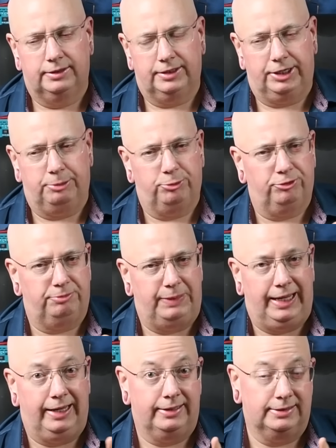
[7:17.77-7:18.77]
The number of
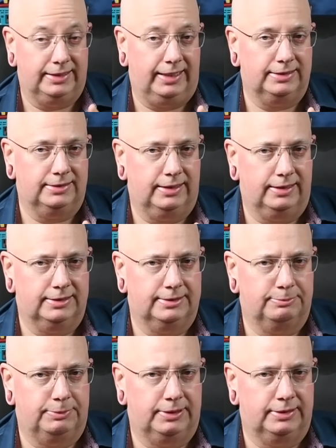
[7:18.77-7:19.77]
man is
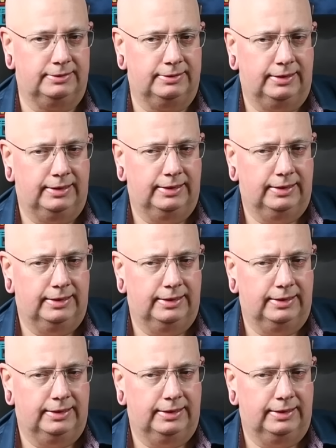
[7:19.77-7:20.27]
excess, but it